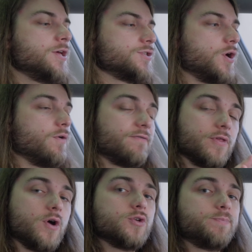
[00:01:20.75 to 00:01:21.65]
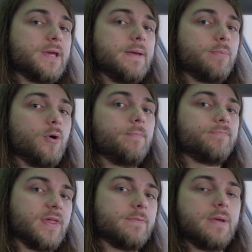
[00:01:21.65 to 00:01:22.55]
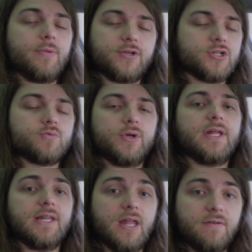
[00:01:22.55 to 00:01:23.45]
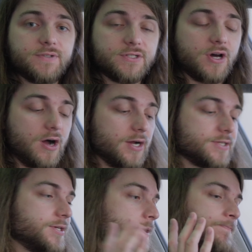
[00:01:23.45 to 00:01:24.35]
So for those people and the people that just really love stocks,